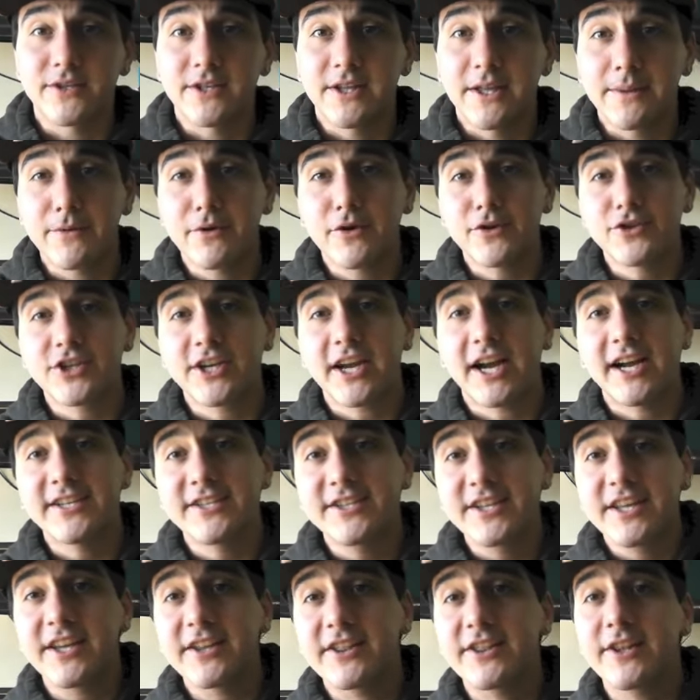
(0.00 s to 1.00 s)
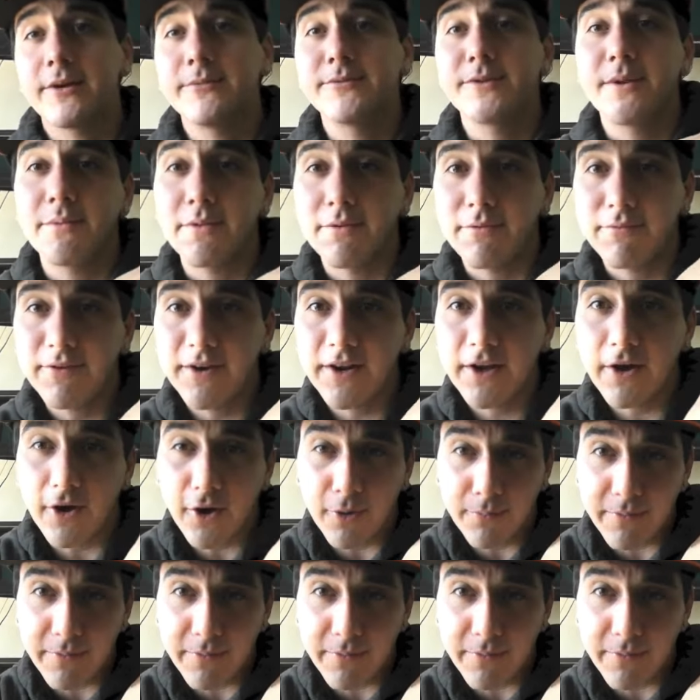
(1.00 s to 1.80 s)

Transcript: So let me know what you guys think. Thumbs up the video.